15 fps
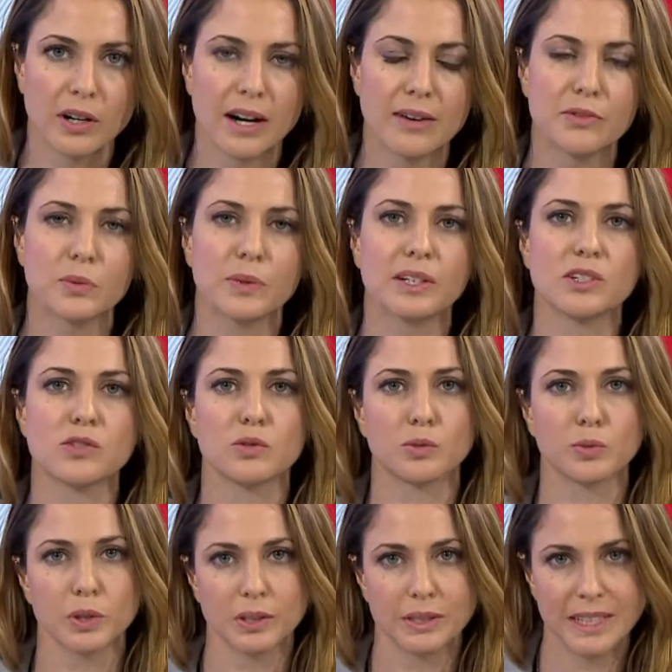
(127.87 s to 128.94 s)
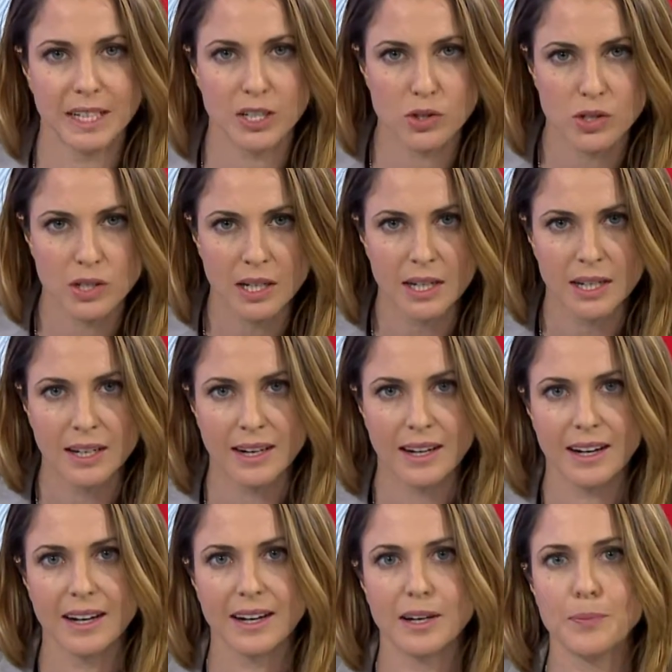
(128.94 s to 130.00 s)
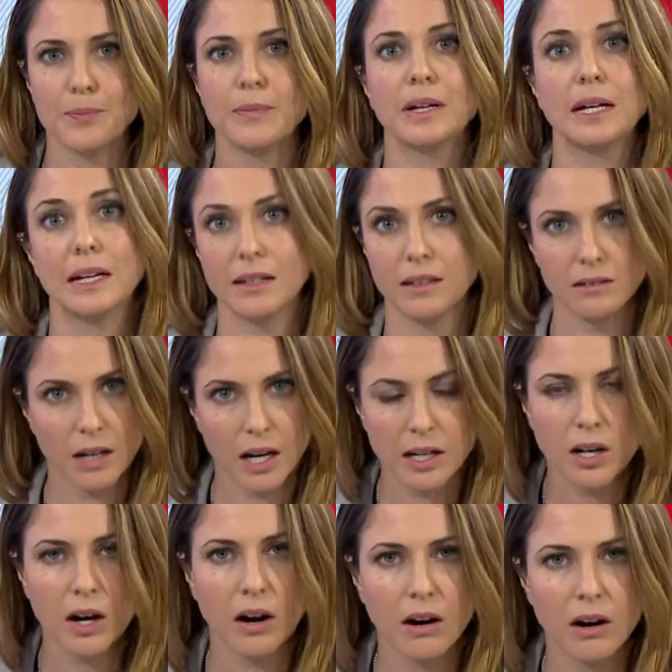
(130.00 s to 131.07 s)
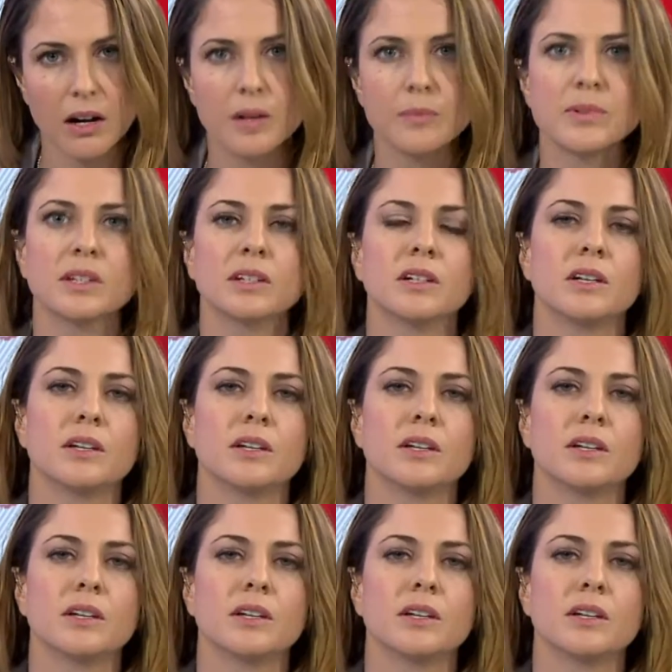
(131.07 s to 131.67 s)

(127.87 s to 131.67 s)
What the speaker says: Everyone is released unharmed.